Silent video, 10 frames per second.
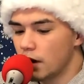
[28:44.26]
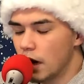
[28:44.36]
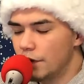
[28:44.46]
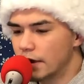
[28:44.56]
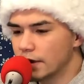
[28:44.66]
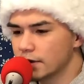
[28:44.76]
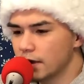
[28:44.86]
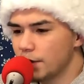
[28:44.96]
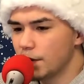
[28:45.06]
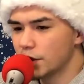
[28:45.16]
think it's going
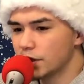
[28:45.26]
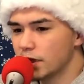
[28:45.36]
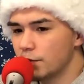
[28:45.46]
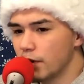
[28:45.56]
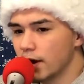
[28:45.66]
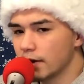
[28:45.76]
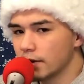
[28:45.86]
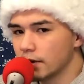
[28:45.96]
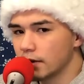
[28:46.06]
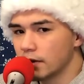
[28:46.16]
to be a much needed
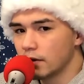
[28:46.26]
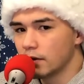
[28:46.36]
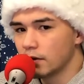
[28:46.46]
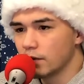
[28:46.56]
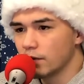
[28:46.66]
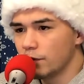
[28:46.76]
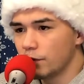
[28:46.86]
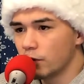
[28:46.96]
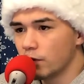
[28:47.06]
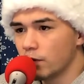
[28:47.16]
break
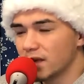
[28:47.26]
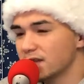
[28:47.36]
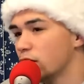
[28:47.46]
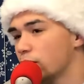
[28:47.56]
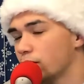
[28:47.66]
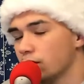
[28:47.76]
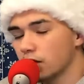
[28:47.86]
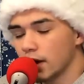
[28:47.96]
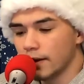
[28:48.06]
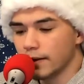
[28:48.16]
for myself,
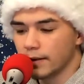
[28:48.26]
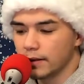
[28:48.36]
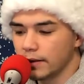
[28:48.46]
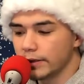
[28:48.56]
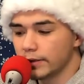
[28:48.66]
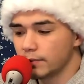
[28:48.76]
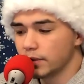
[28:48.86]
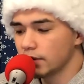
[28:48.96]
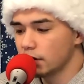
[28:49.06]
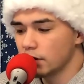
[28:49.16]

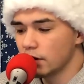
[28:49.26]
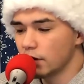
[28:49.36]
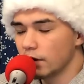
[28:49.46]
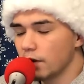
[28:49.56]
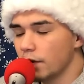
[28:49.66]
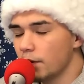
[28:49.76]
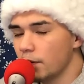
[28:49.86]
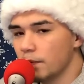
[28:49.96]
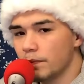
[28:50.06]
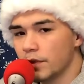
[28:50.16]
but
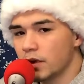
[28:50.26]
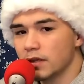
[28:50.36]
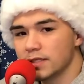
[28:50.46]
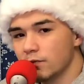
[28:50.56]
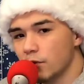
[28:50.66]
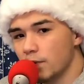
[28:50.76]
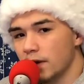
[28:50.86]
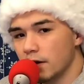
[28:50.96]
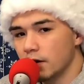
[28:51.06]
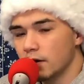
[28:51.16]
the content will be
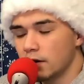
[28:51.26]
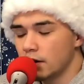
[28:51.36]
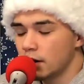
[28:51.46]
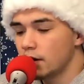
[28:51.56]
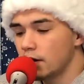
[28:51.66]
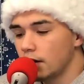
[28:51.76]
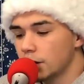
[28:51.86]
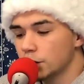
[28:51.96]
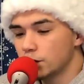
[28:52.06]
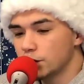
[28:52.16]
here.
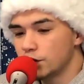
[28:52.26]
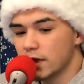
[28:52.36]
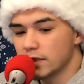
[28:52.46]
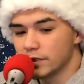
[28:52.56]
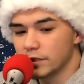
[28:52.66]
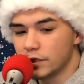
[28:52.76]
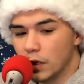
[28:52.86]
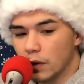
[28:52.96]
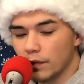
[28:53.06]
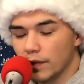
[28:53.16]
I just want you guys to
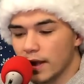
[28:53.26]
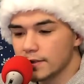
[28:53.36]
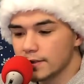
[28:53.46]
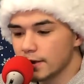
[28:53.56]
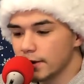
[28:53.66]
know that